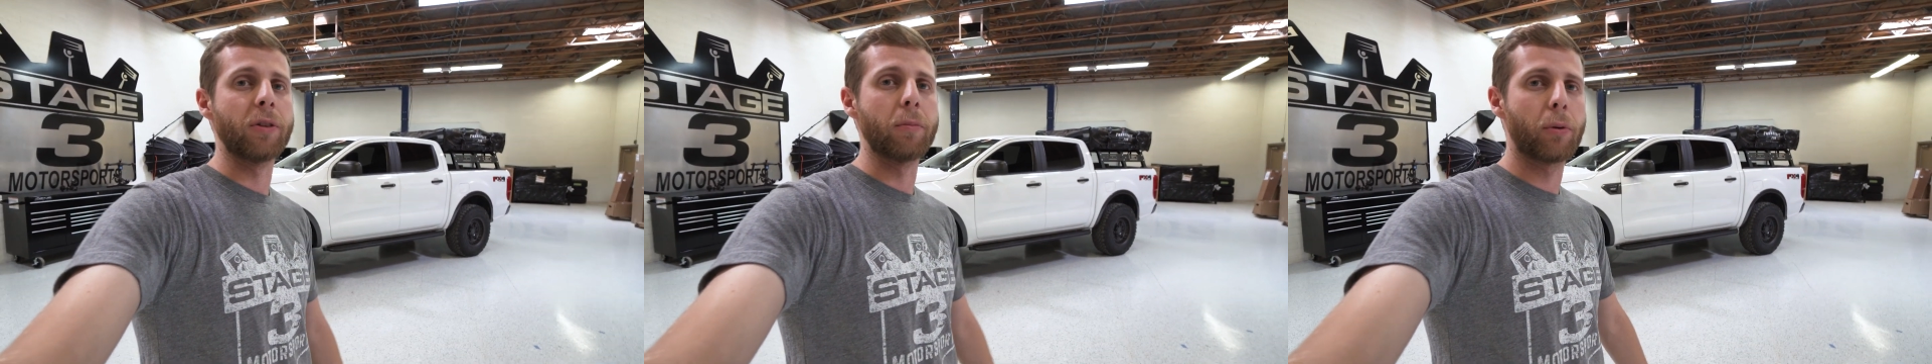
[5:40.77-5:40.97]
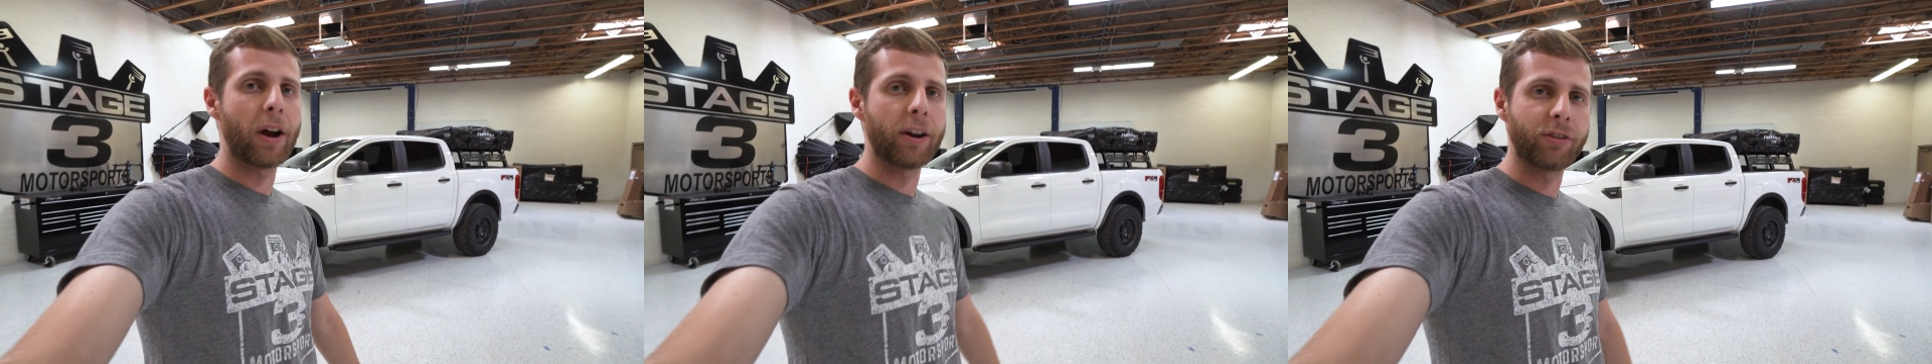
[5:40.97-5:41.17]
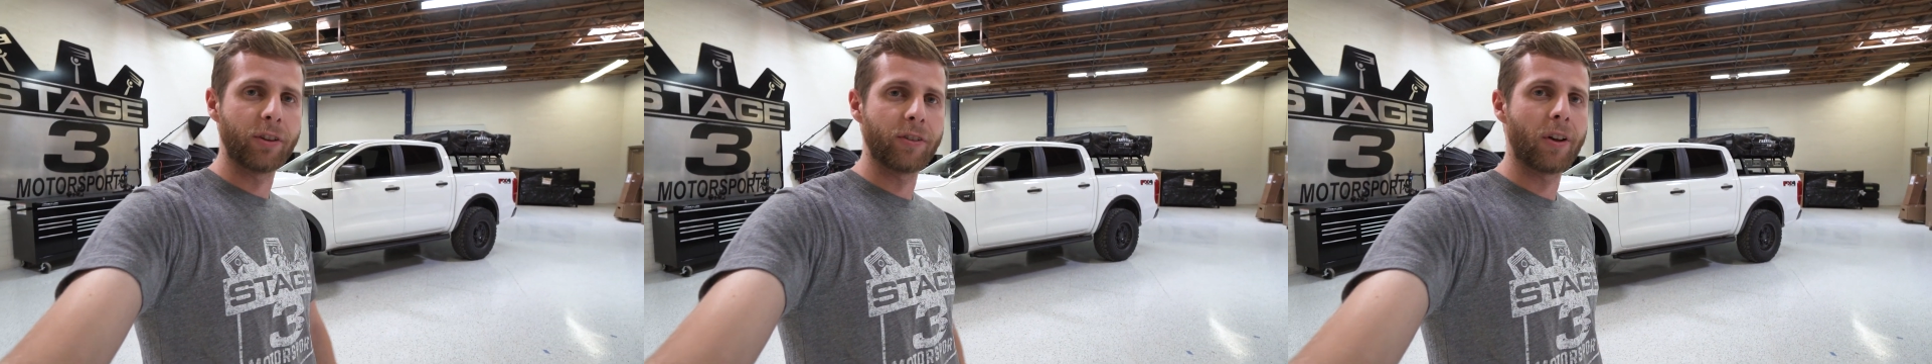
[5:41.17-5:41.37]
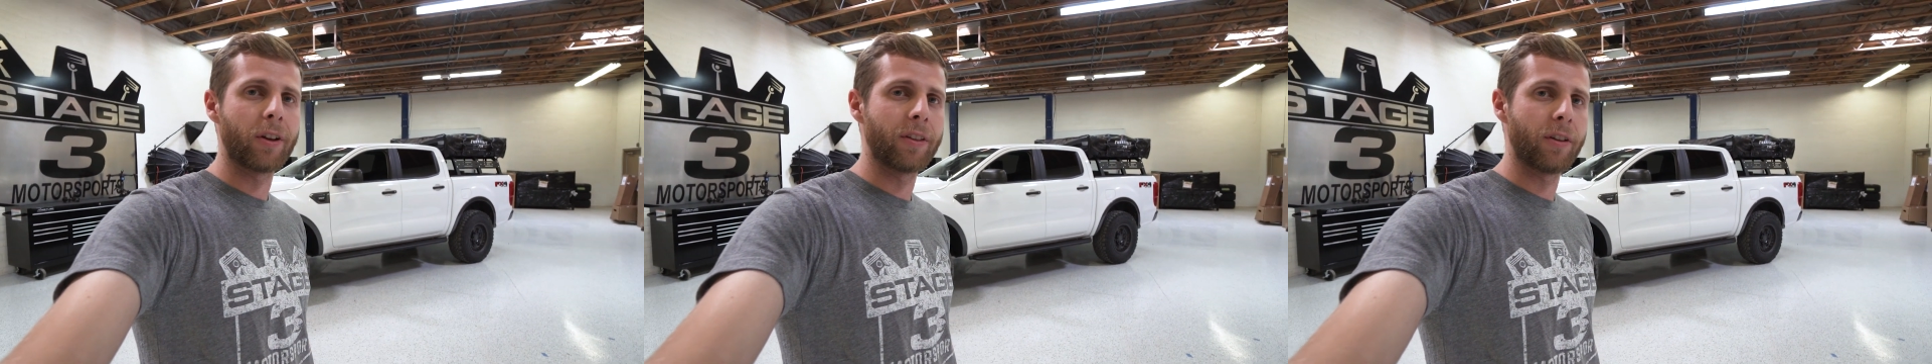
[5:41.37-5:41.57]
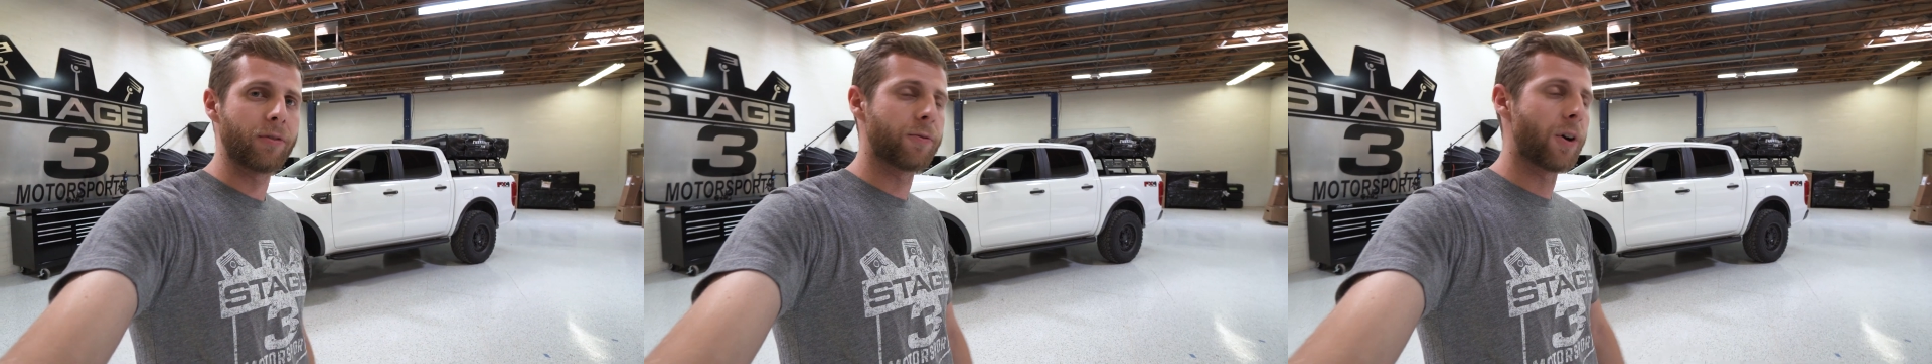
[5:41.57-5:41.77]
impressions
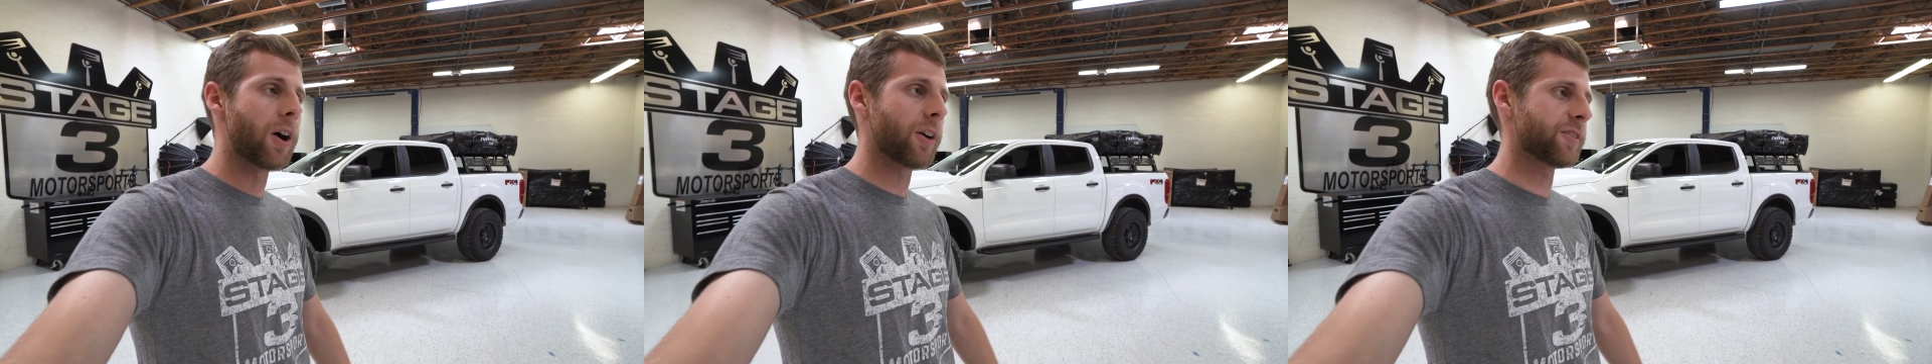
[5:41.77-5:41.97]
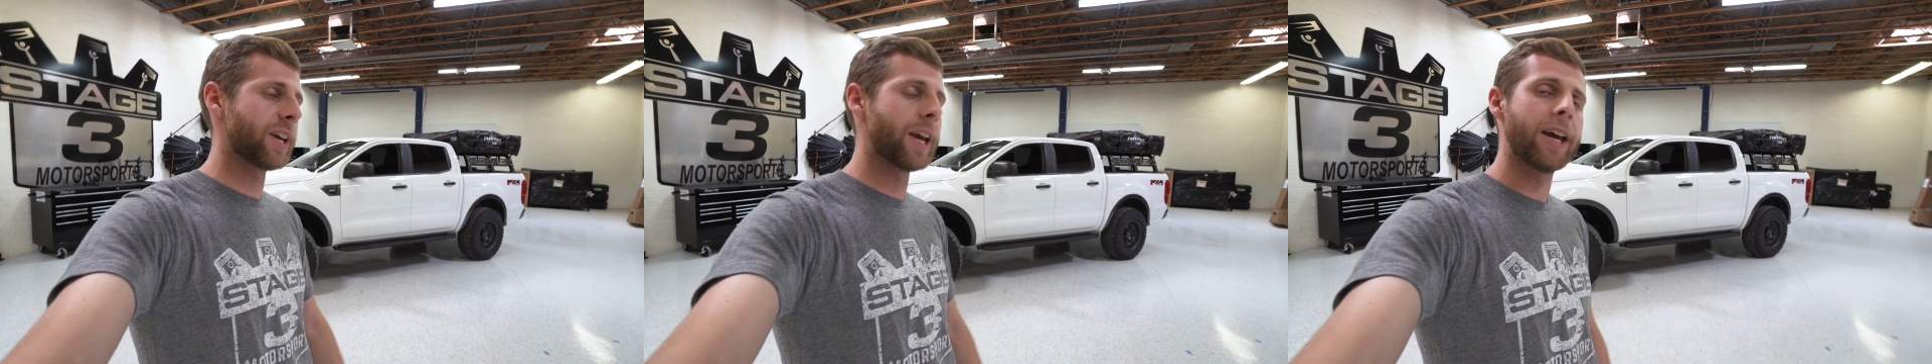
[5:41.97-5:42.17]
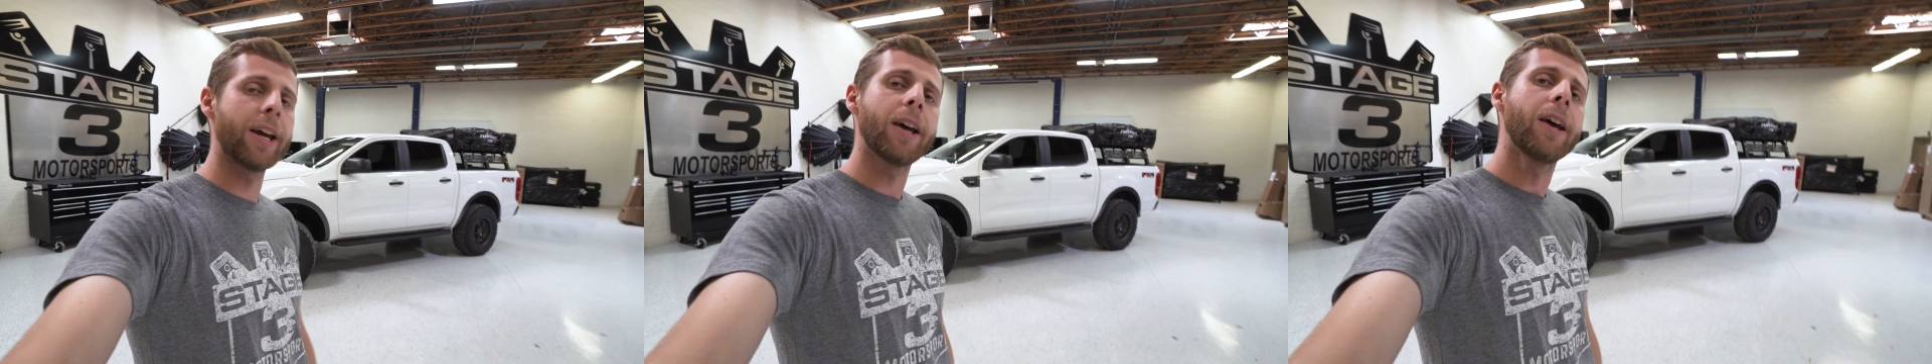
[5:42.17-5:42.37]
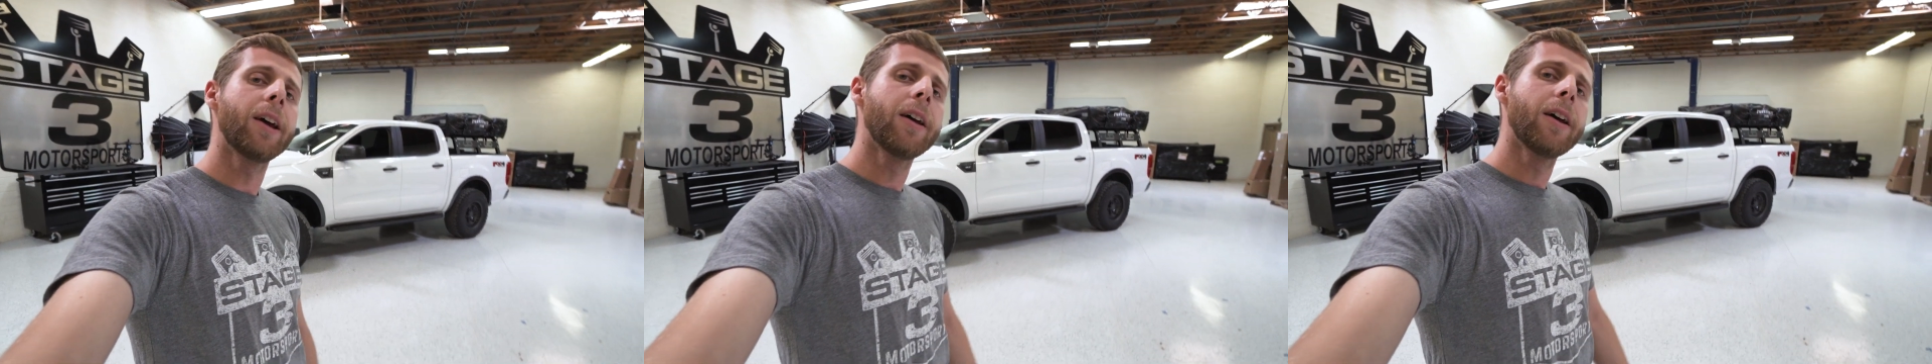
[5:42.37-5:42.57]
on this Fox kit.